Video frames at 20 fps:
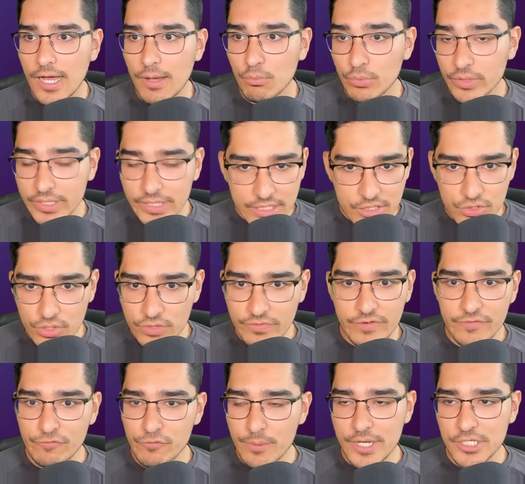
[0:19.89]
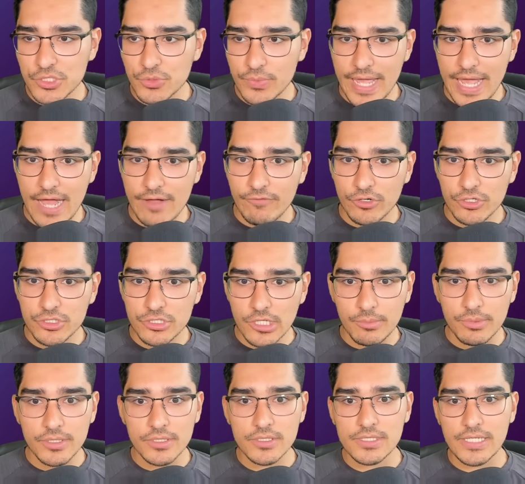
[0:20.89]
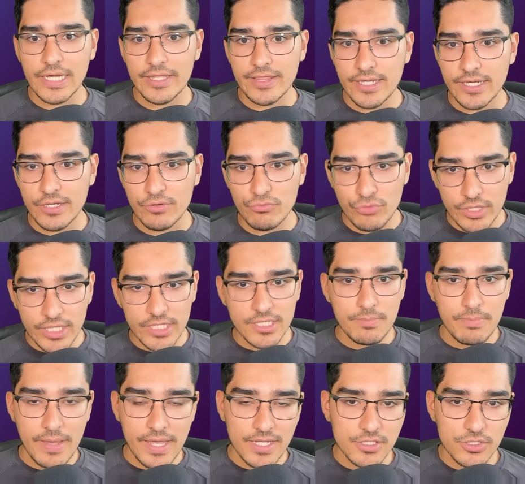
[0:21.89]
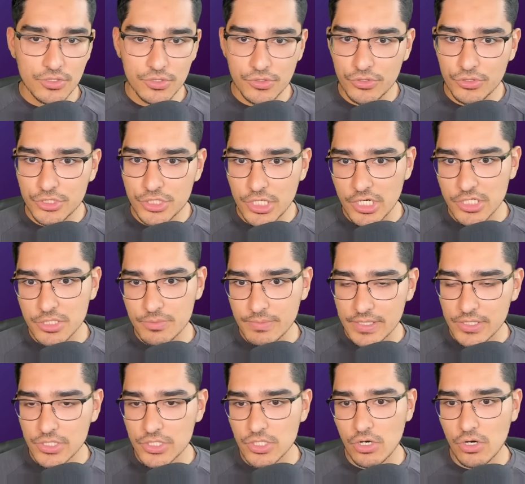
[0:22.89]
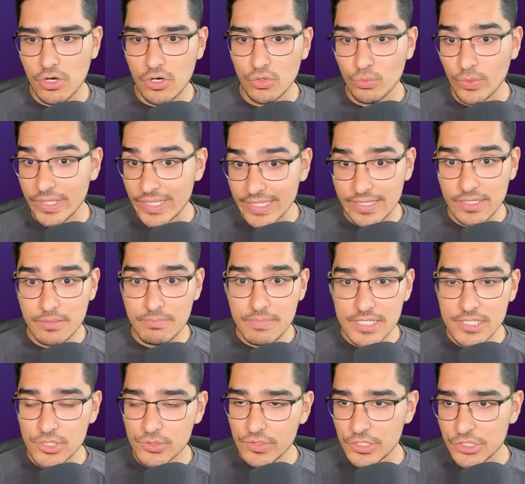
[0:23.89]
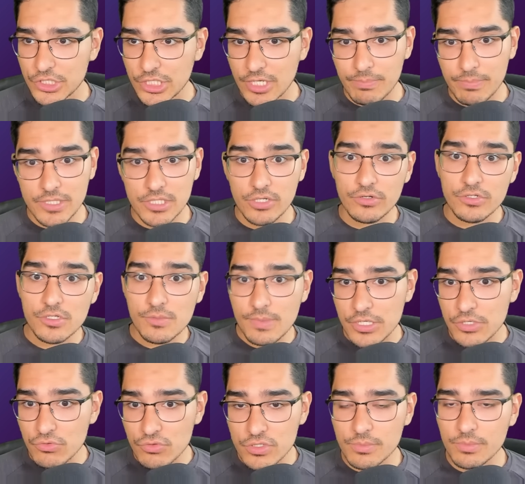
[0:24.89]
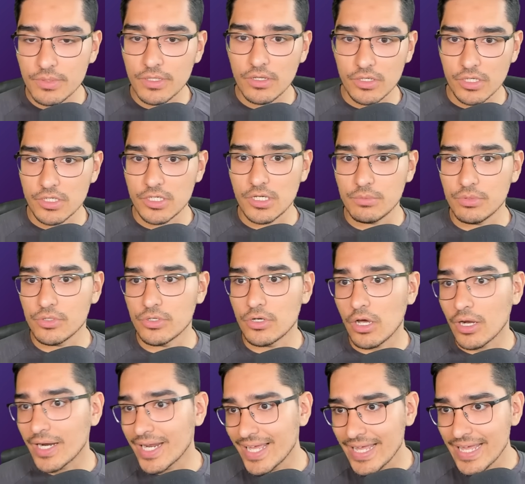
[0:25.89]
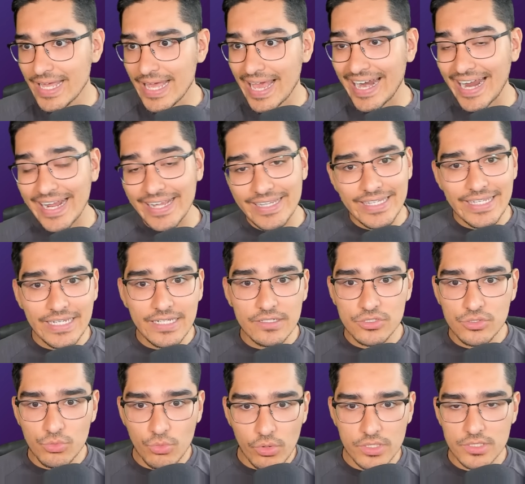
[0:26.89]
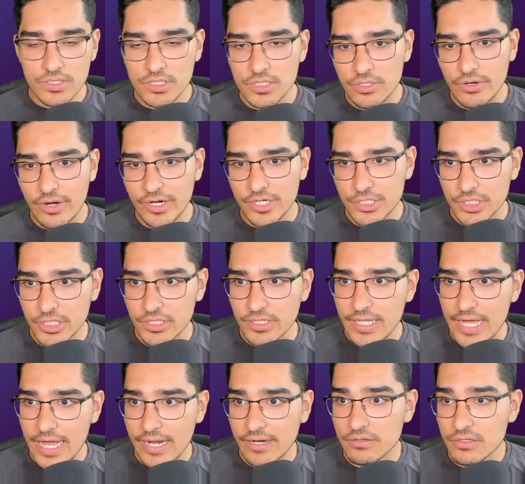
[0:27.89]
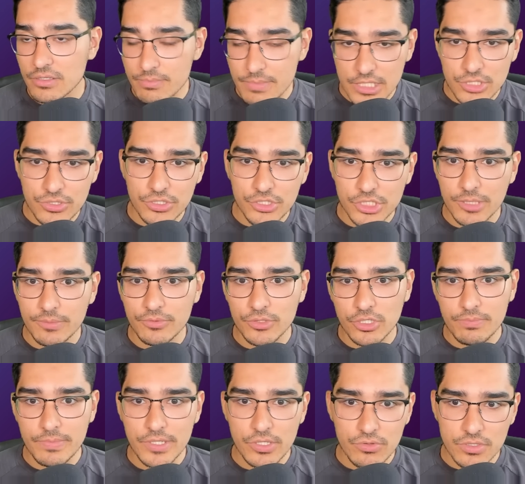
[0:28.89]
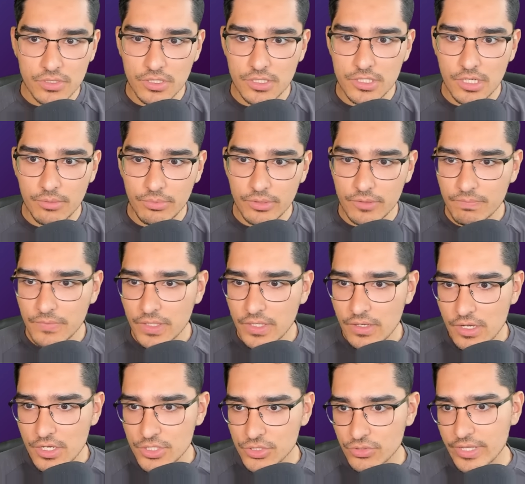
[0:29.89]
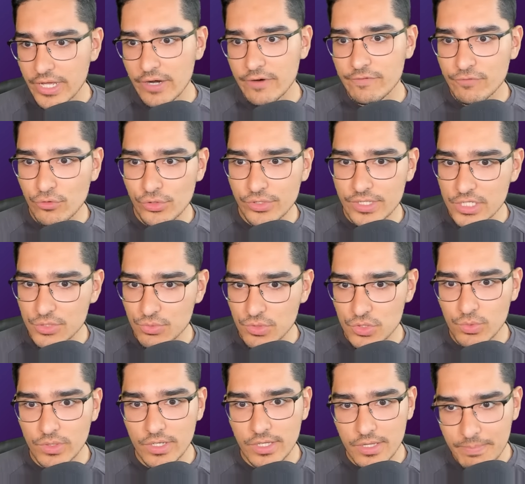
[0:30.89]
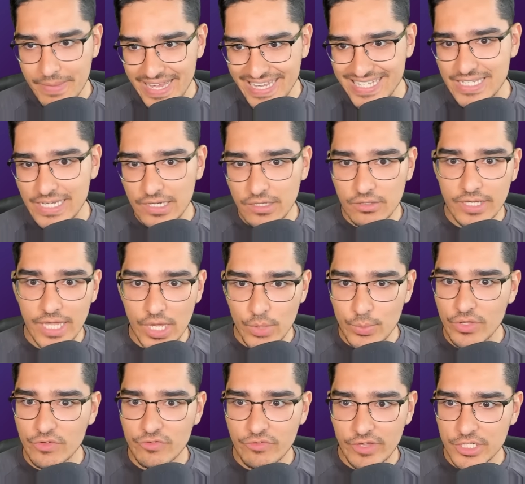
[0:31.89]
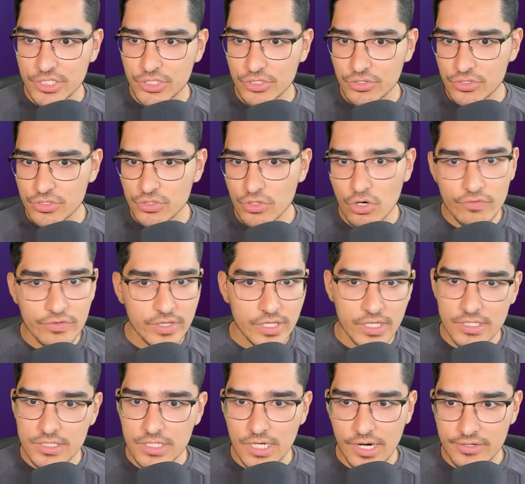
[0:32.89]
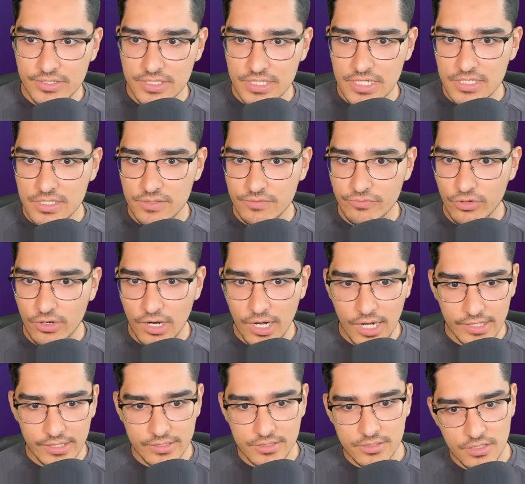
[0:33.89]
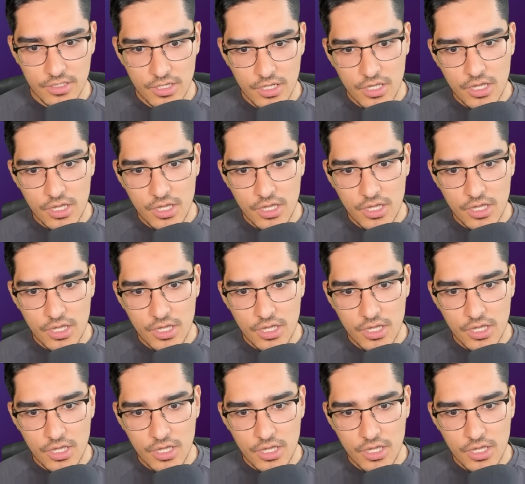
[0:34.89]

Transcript: with the sort of information we have on doubles, I think it really depends on your judgments on whether the mystery chip is going to be usable on a double or not. And I lean towards the direction that the mystery chip could be used on a double. So therefore, this was one of the best single game week fixtures over the entire season for Haaland.